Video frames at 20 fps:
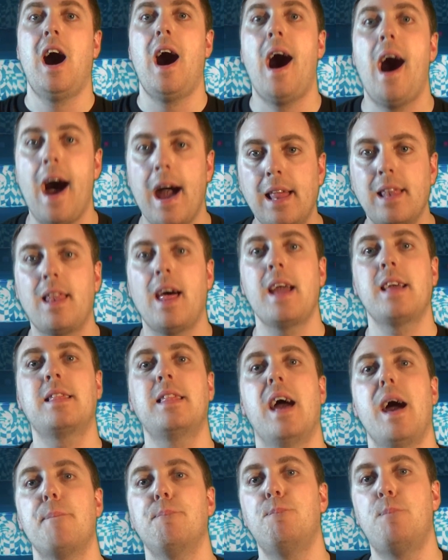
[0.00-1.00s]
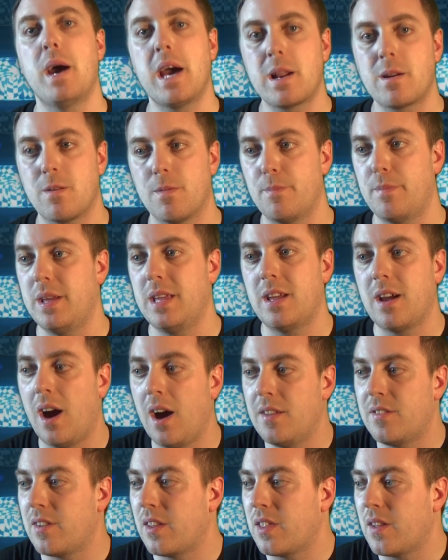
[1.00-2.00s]
I like that better
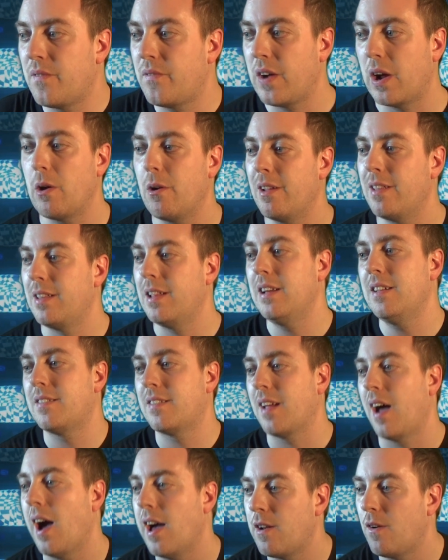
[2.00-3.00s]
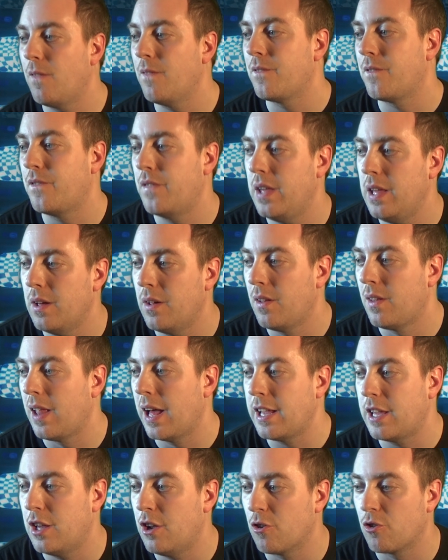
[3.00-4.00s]
because, at the very least, I don't feel
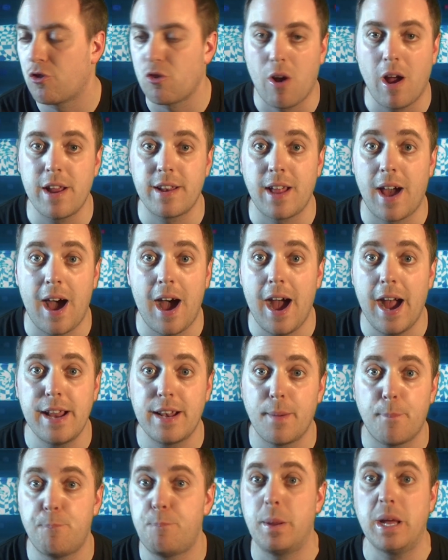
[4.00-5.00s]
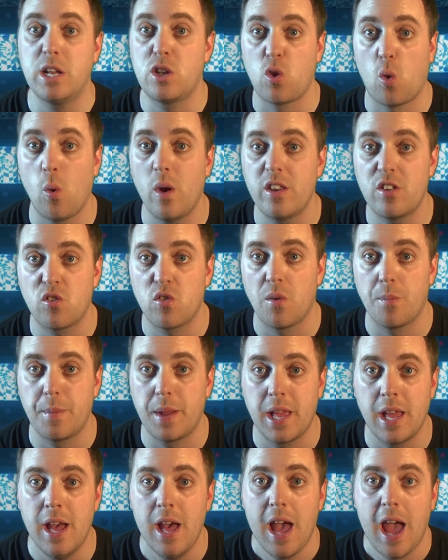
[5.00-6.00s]
like you're trying to hide a big twist from
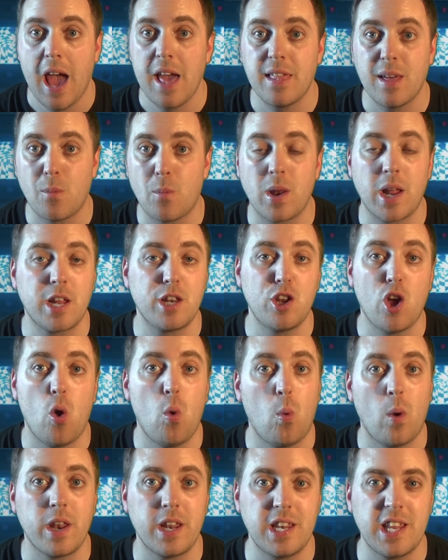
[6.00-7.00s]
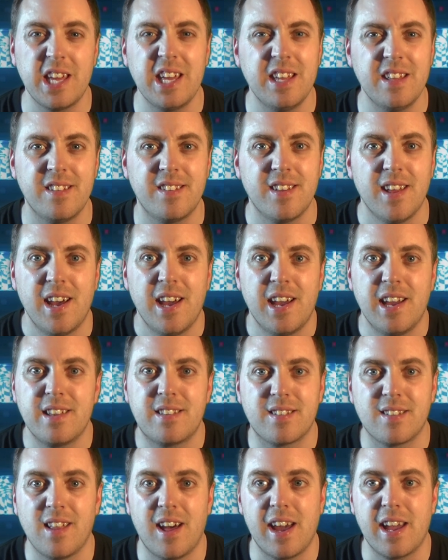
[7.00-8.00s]
me, and then when I know what it is,
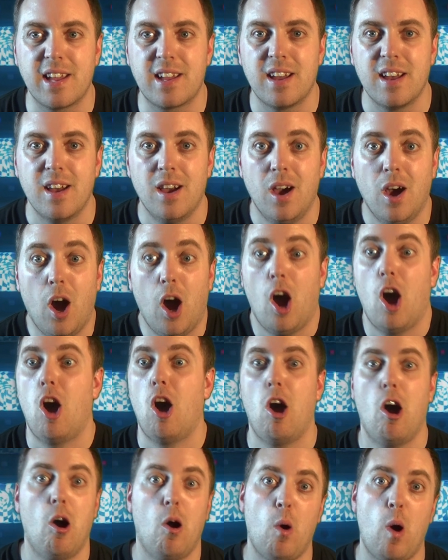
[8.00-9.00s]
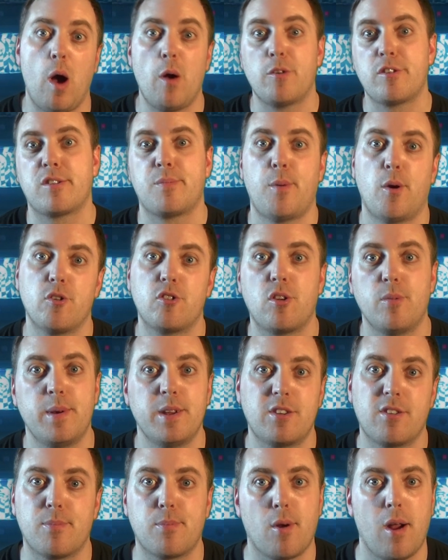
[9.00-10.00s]
it's like, oh, I was supposed to be
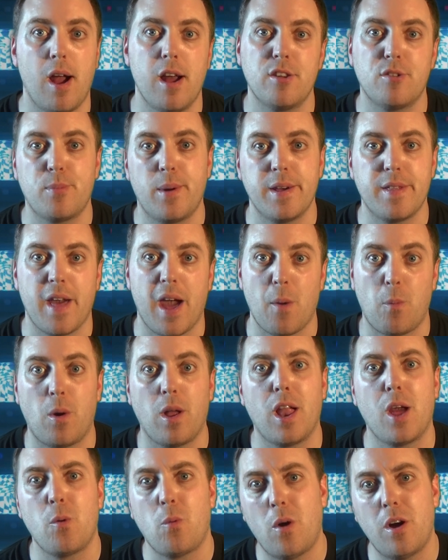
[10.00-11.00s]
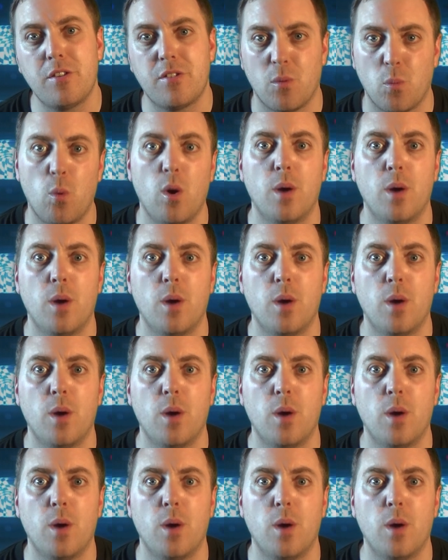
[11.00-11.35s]
surprised by that. Well, I wasn't.